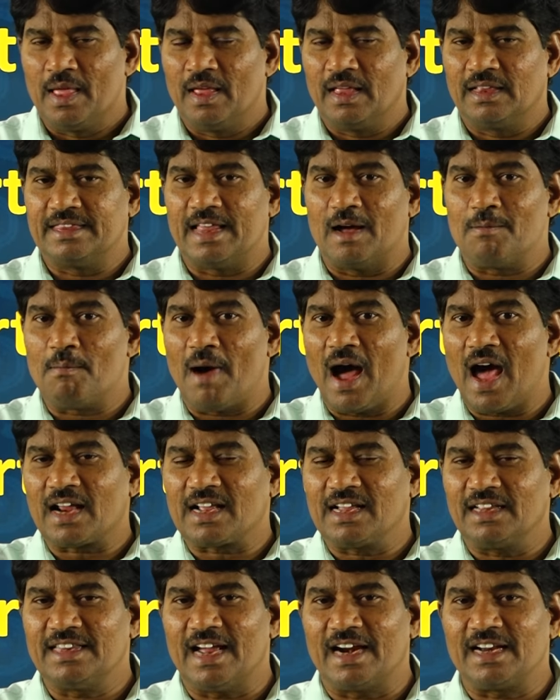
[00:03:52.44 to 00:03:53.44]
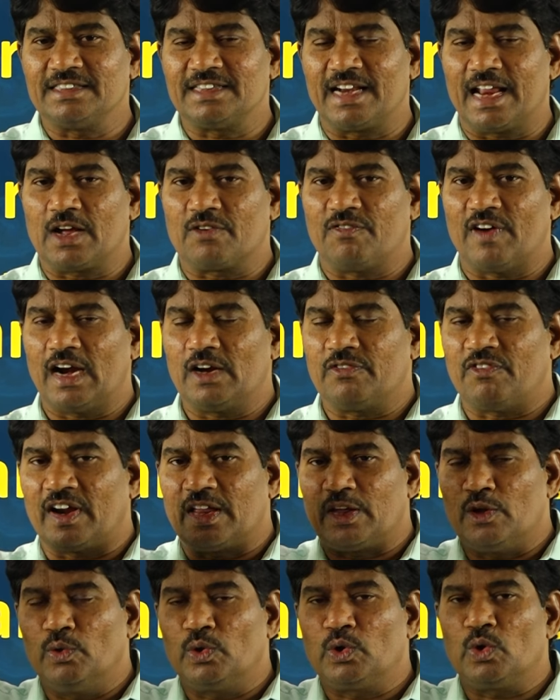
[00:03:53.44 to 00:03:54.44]
the mark that is required for
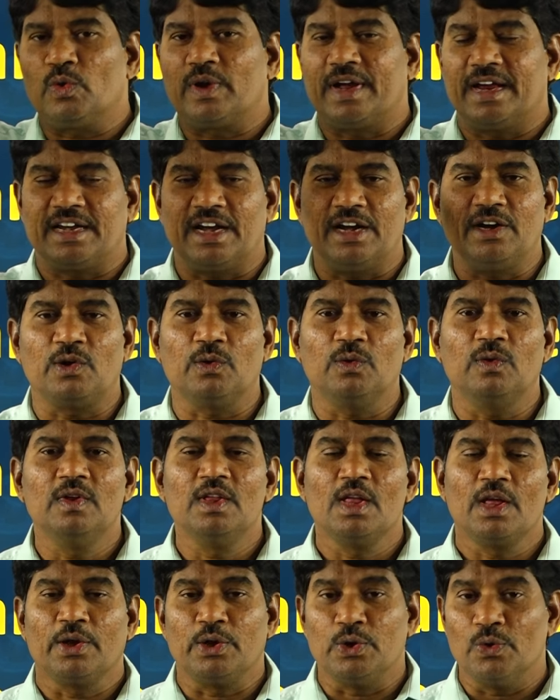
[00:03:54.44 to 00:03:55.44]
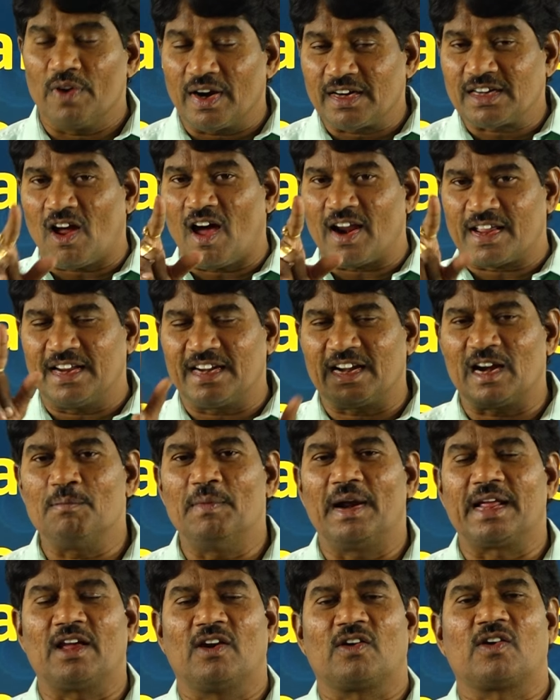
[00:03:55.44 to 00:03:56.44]
you to get into your targeted
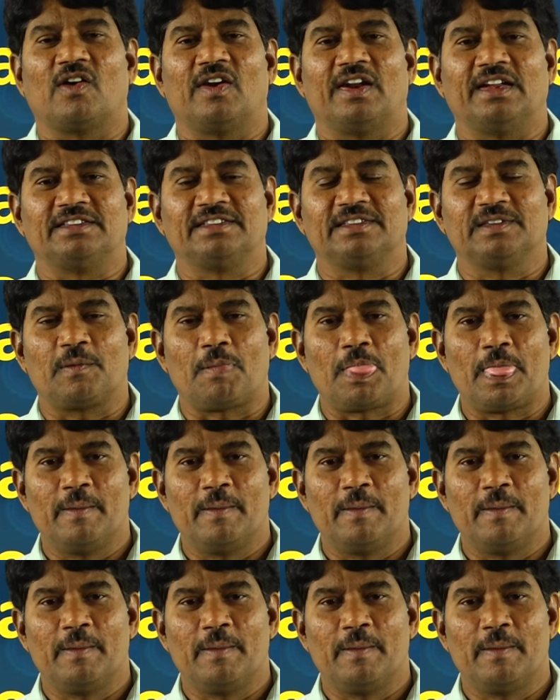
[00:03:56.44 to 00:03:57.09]
medical college.